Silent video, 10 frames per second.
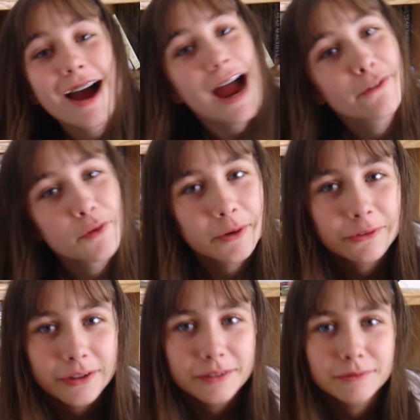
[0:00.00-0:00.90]
have a book
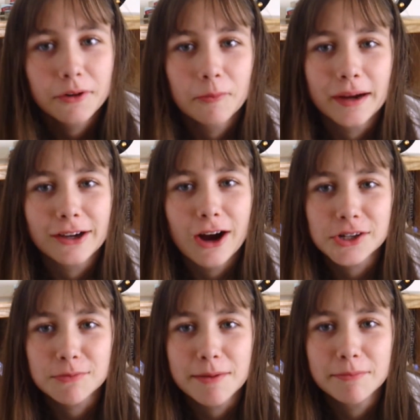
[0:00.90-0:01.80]
written, oh my gosh,
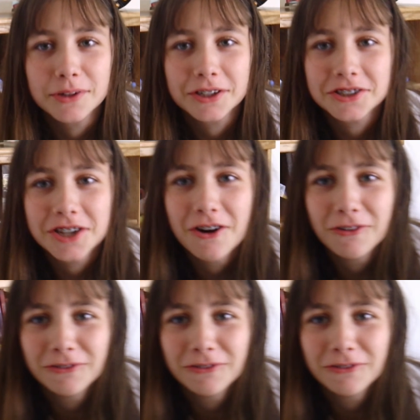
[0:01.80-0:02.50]
my bookshelf.